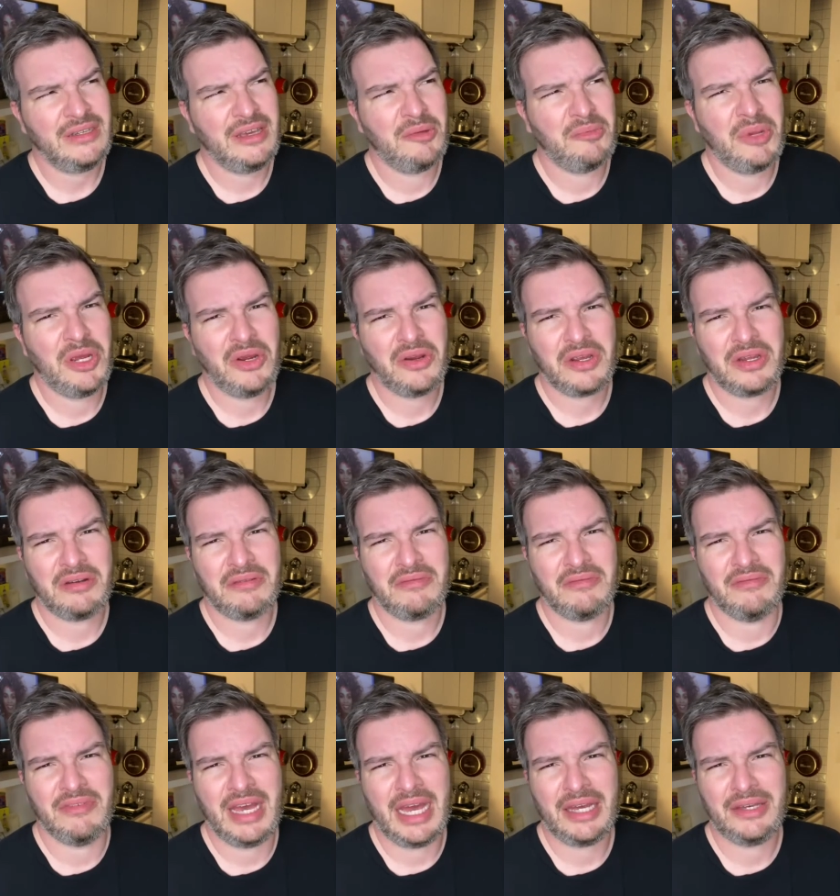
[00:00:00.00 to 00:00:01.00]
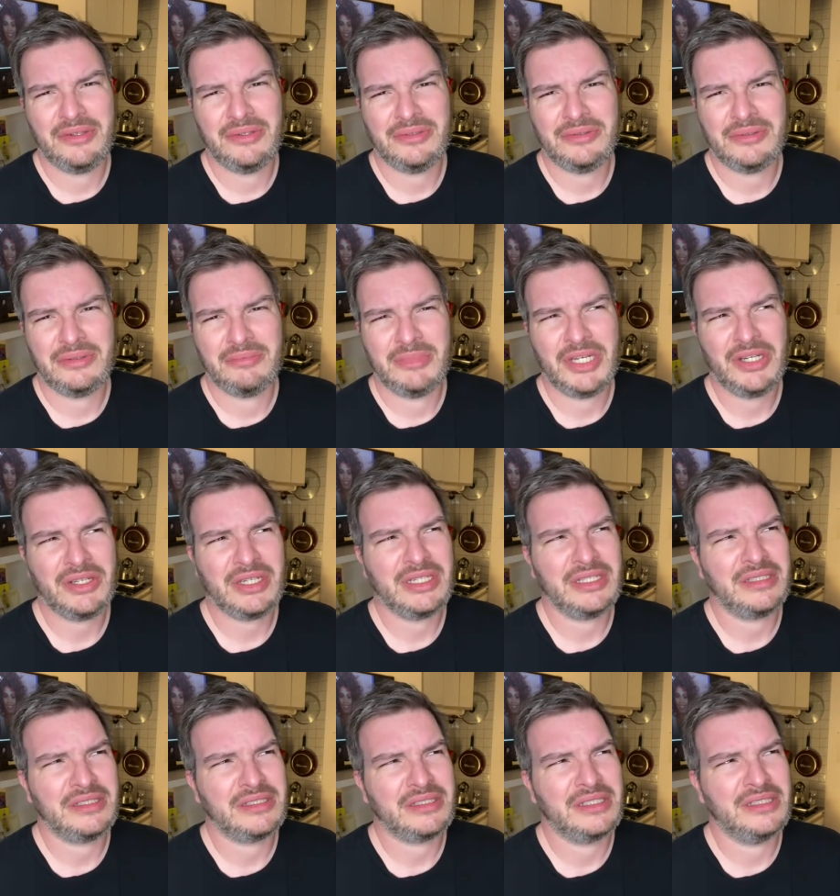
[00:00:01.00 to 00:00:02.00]
American Value
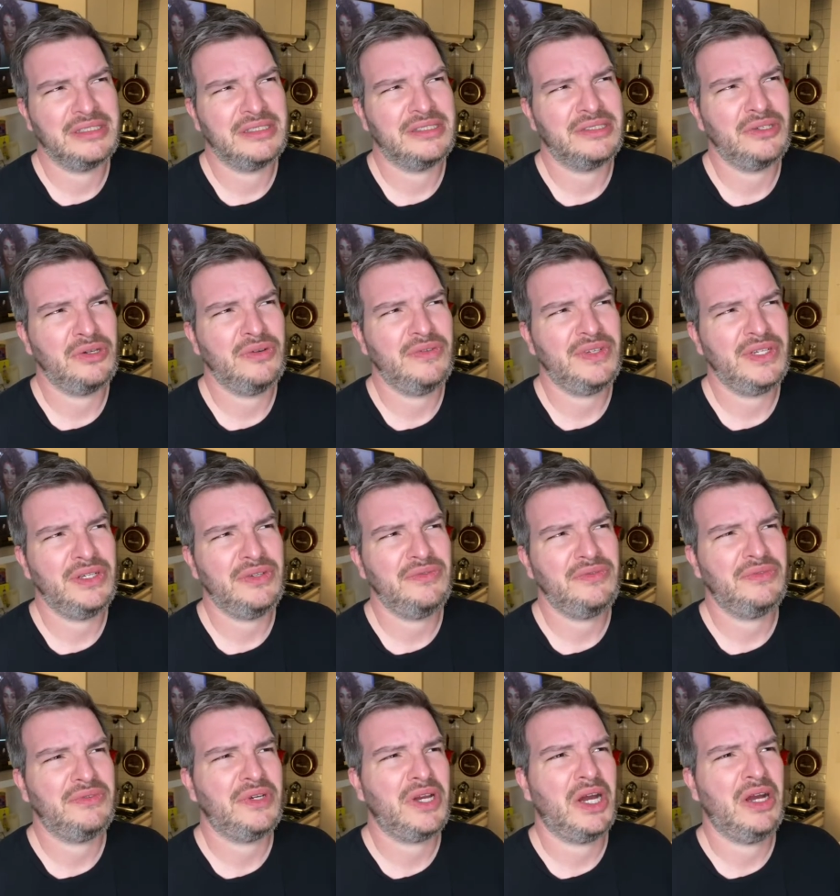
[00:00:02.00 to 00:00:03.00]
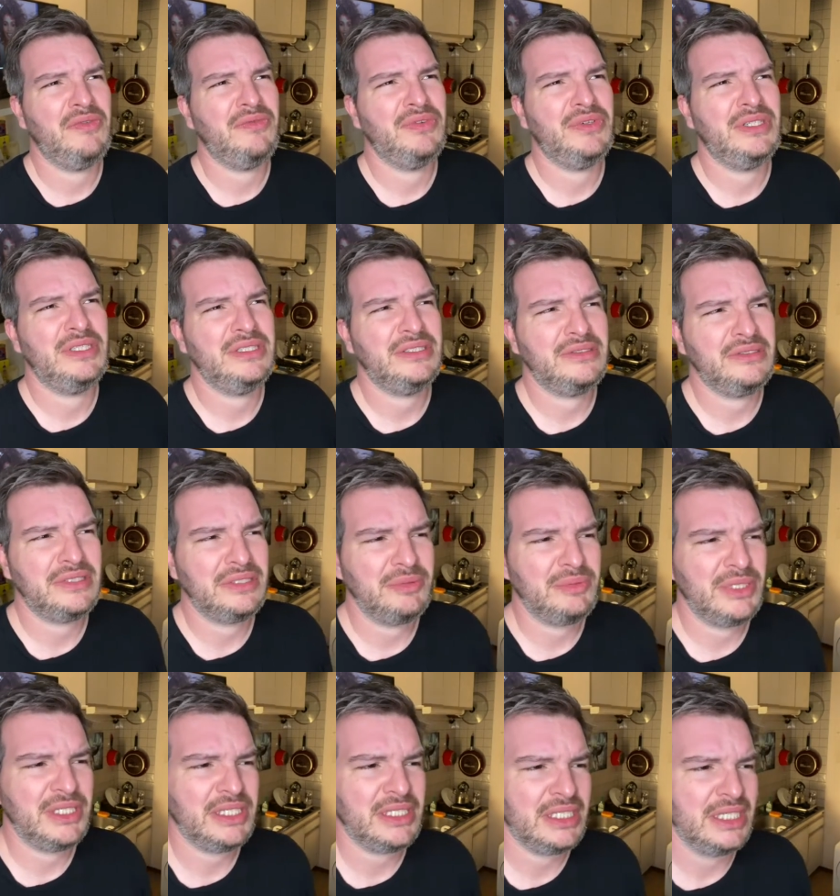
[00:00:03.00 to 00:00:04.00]
American Conservative Conference or
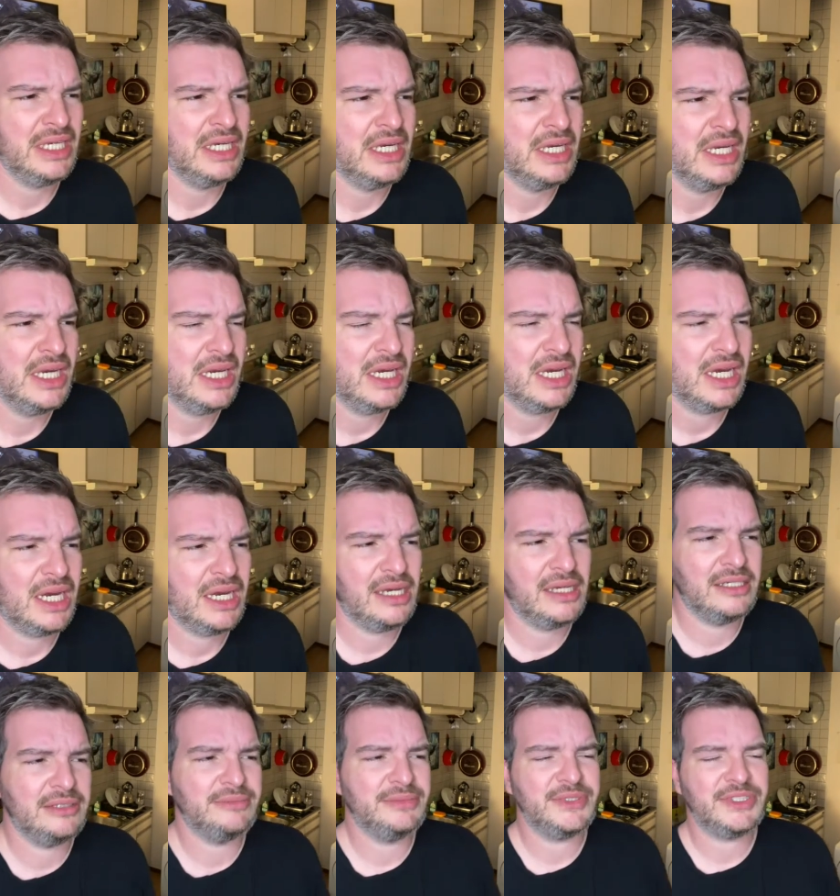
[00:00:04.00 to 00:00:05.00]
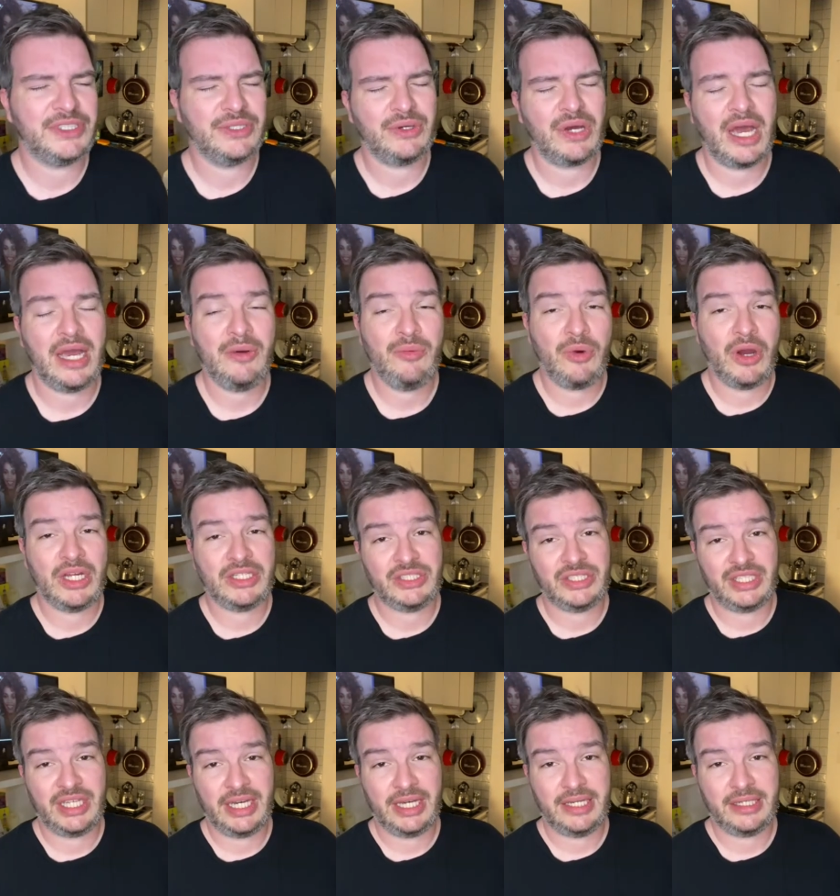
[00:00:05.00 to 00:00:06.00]
something. Um, so I watched
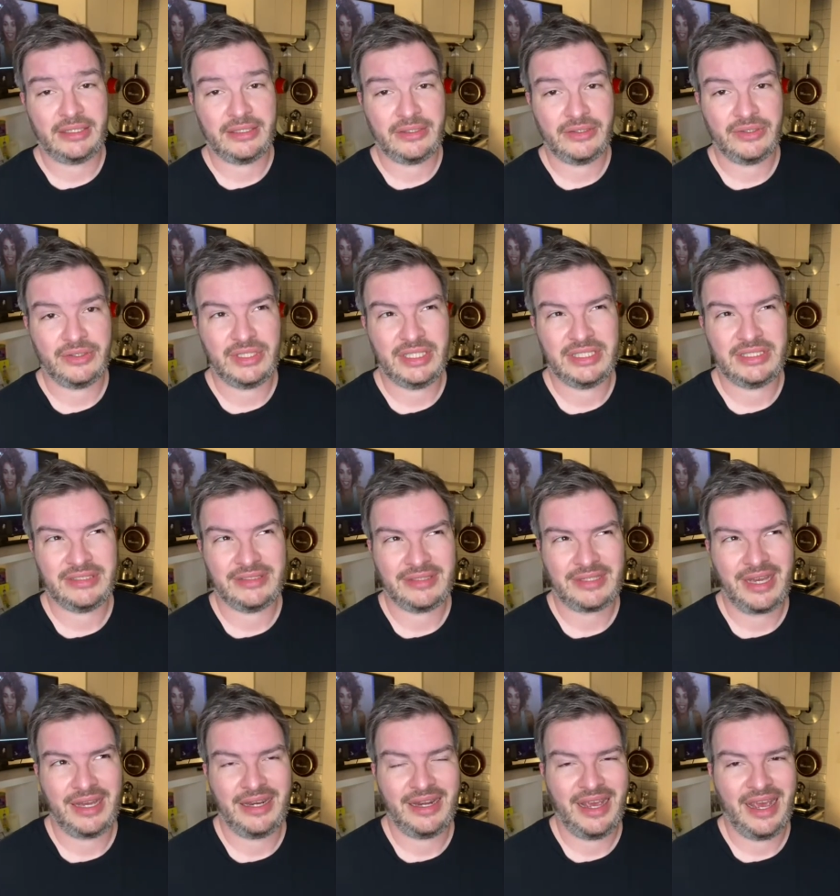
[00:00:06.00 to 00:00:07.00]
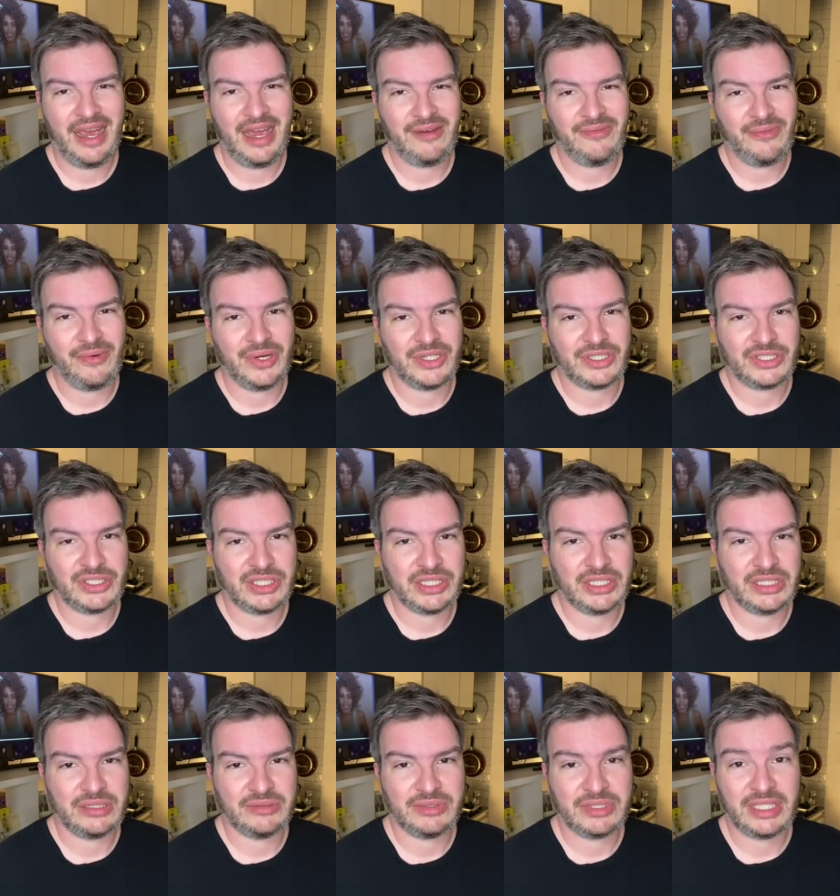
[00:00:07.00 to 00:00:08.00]
that, or at least kind of half watched
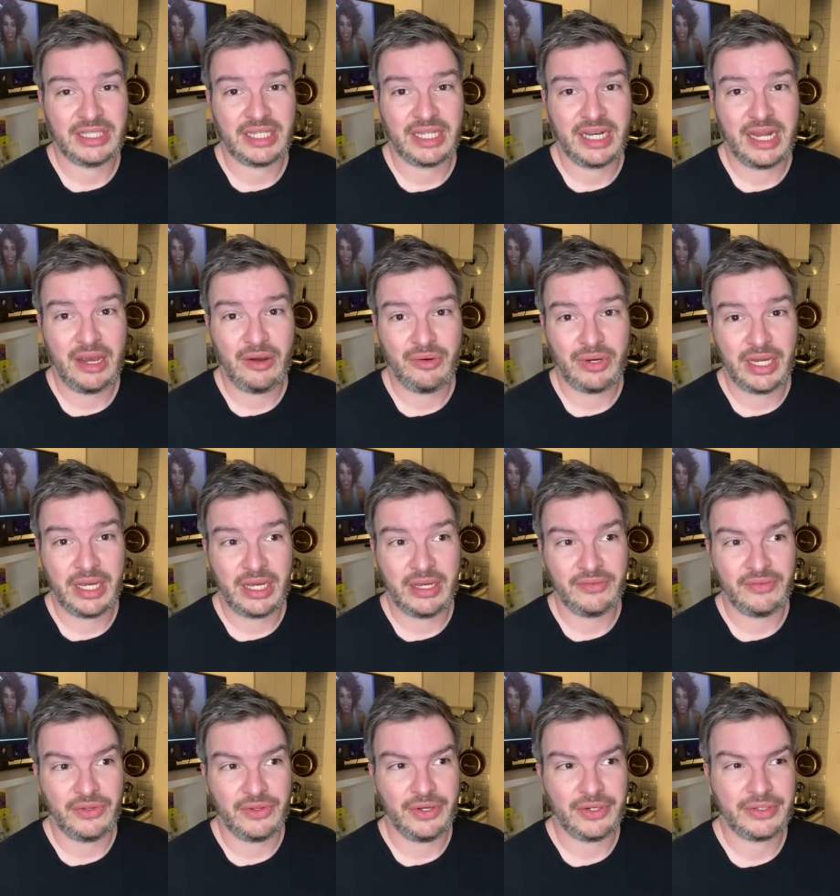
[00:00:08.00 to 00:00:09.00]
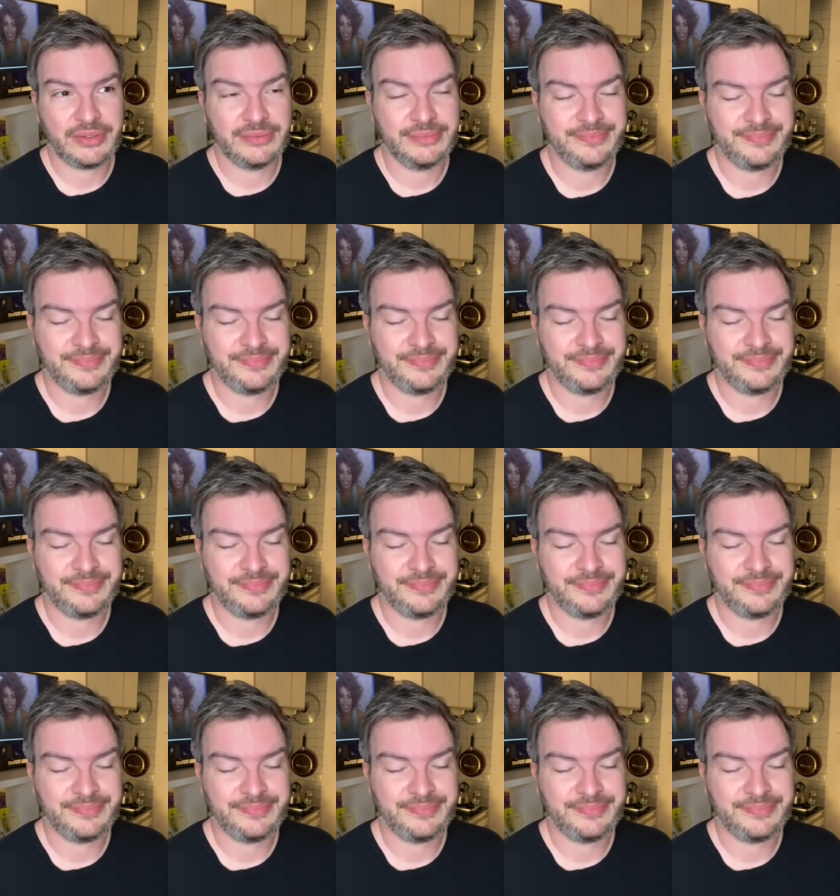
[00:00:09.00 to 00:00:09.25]
it. It was like an hour and a half long.